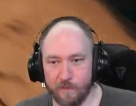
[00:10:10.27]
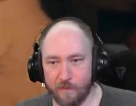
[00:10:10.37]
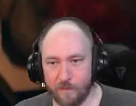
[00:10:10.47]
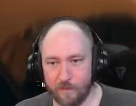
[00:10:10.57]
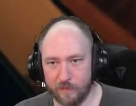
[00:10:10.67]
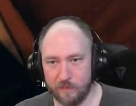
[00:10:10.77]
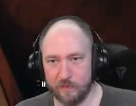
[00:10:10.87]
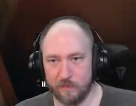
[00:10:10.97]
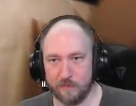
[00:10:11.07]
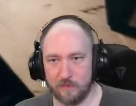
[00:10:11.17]

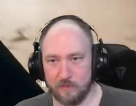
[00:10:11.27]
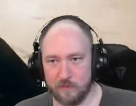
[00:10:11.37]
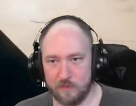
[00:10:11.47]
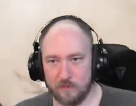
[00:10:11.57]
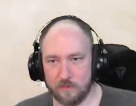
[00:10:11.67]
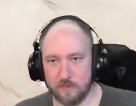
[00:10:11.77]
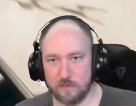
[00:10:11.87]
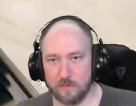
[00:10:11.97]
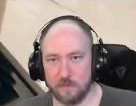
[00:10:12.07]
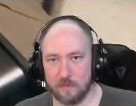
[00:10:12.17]

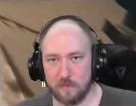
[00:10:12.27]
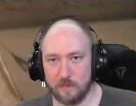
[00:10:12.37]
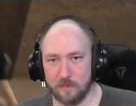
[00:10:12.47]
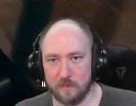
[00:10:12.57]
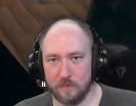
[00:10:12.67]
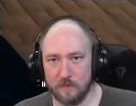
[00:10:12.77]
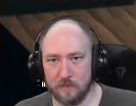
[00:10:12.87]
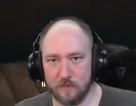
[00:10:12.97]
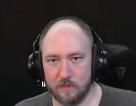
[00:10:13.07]
(silence)